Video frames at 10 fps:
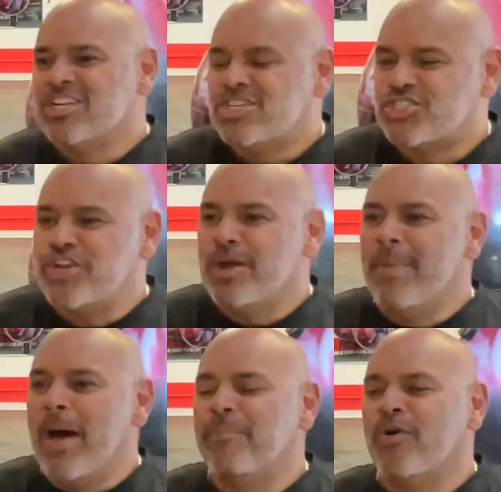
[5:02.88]
so your
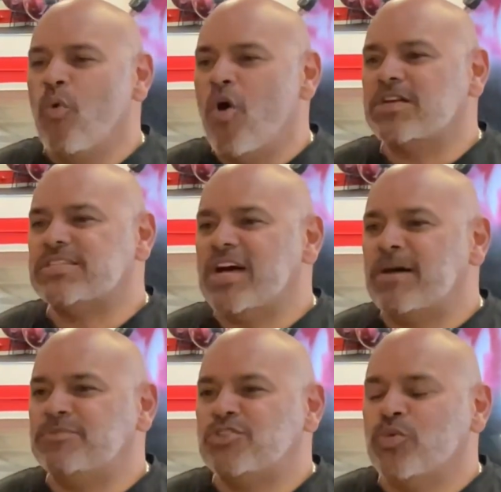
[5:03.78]
member walks
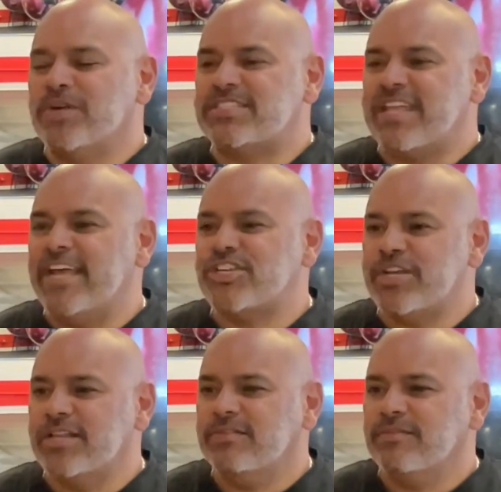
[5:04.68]
up to a
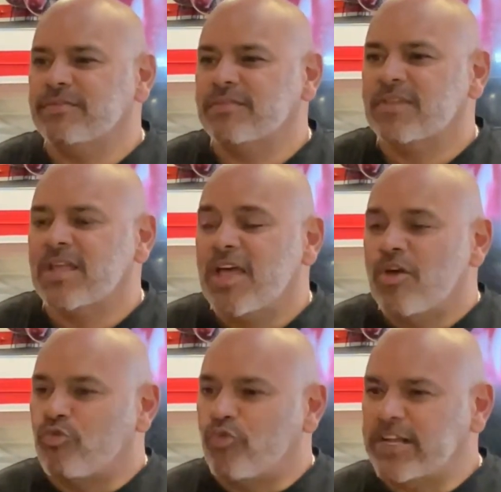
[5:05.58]
station,
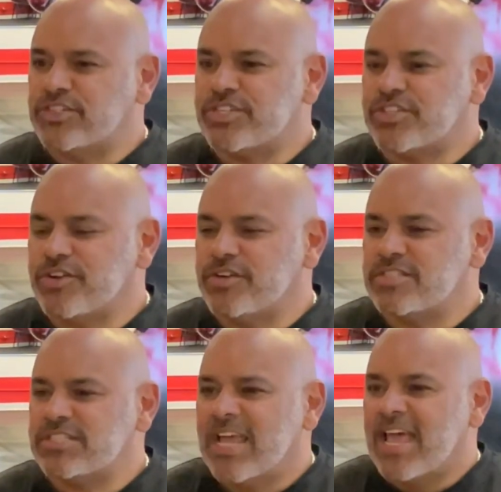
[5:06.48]

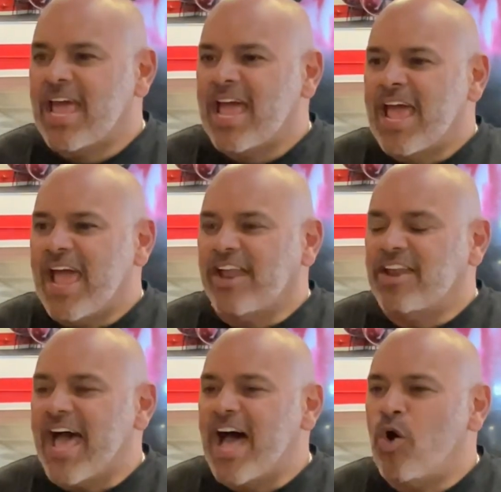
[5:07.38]
registers, and
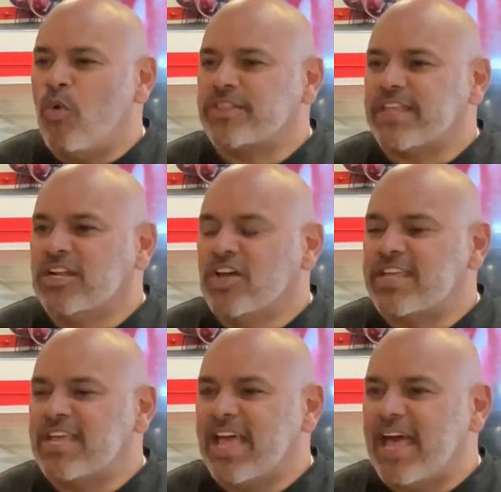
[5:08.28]
now what they're
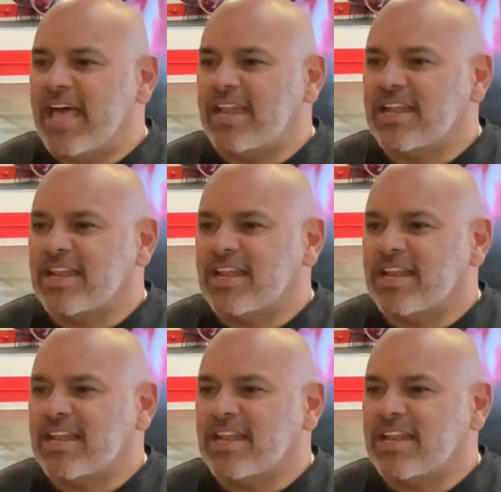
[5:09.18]
looking at